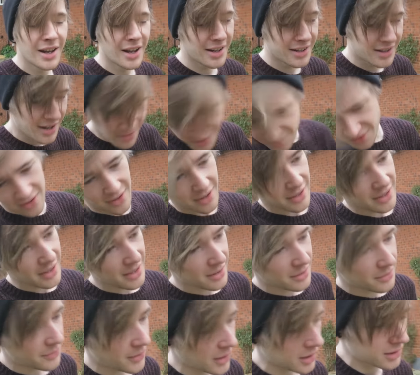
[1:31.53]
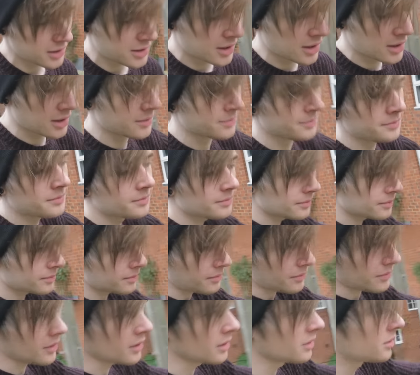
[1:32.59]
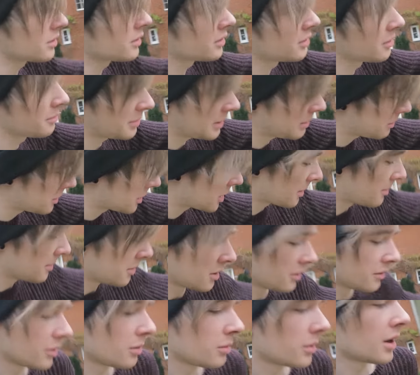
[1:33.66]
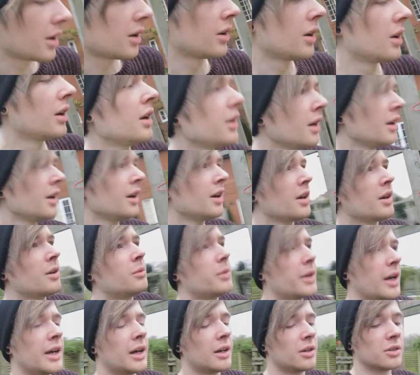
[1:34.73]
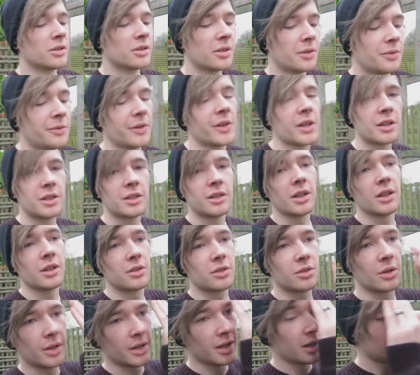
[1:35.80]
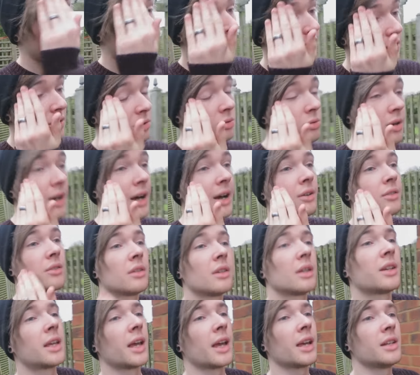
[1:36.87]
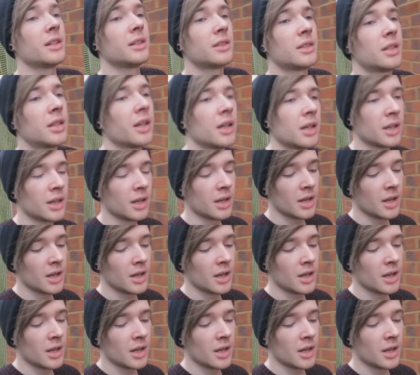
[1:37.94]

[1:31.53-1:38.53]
It definitely needs fixing. So got some people coming over while we're out to fix it, so I need to sort out the gate.